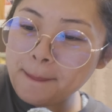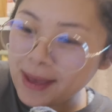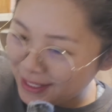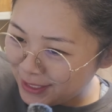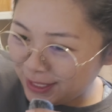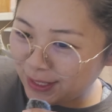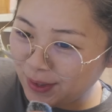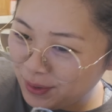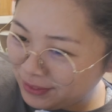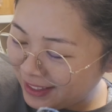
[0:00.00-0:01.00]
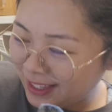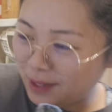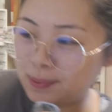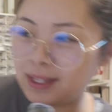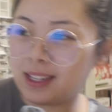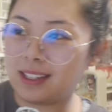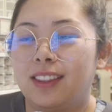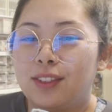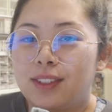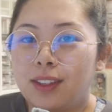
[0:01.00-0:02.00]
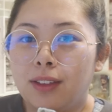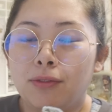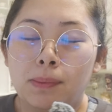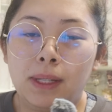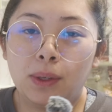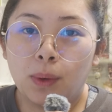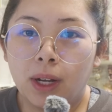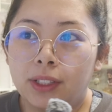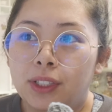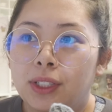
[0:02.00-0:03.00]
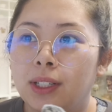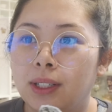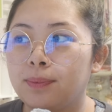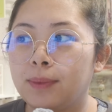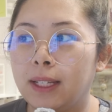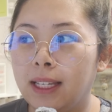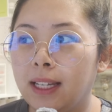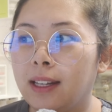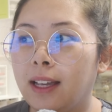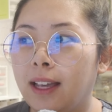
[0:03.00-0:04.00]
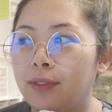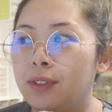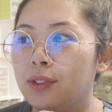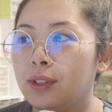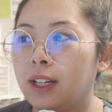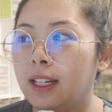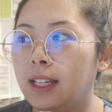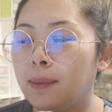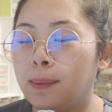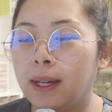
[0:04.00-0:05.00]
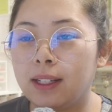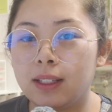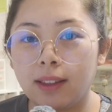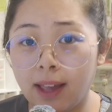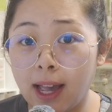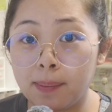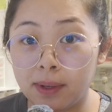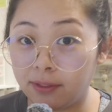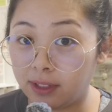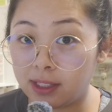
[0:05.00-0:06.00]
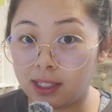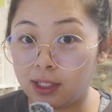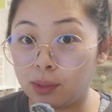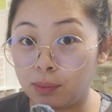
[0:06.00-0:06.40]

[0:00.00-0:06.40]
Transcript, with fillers: painting over there because there's nothing for me to watch. Again, I have to try to get back into the habit of listening to